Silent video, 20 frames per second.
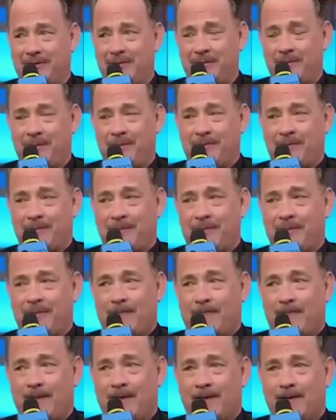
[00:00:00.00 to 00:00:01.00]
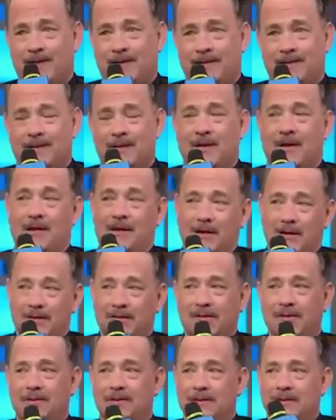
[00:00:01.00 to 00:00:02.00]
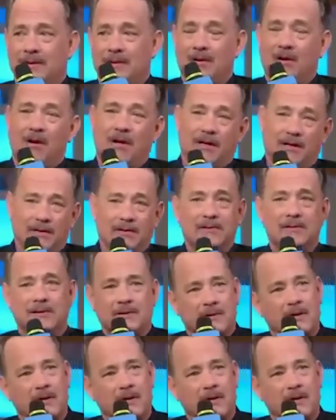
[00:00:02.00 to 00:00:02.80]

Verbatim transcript: Well, if you say it with an accent like that, they won't swear word.